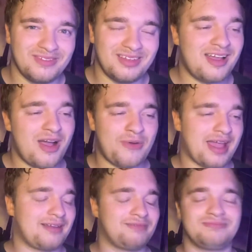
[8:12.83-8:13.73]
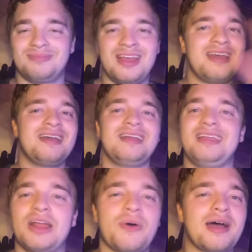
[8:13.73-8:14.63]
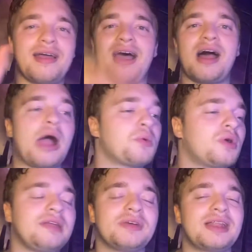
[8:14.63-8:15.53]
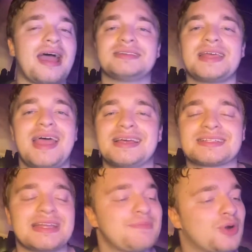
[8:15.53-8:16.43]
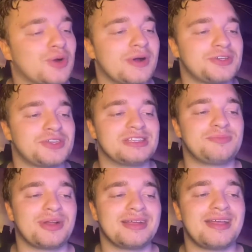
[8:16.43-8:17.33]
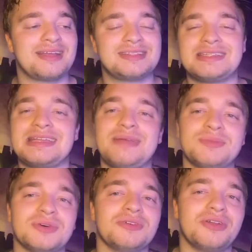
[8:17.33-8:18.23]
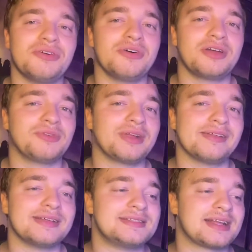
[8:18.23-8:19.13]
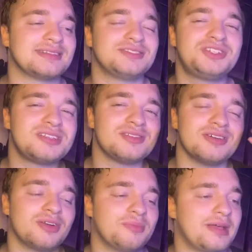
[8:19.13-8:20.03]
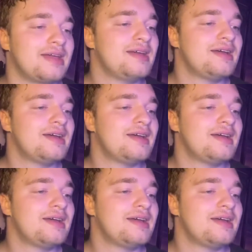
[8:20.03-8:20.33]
okay, you know what, I won't even ask any more questions, but it seemed a little unrealistic, just a little bit.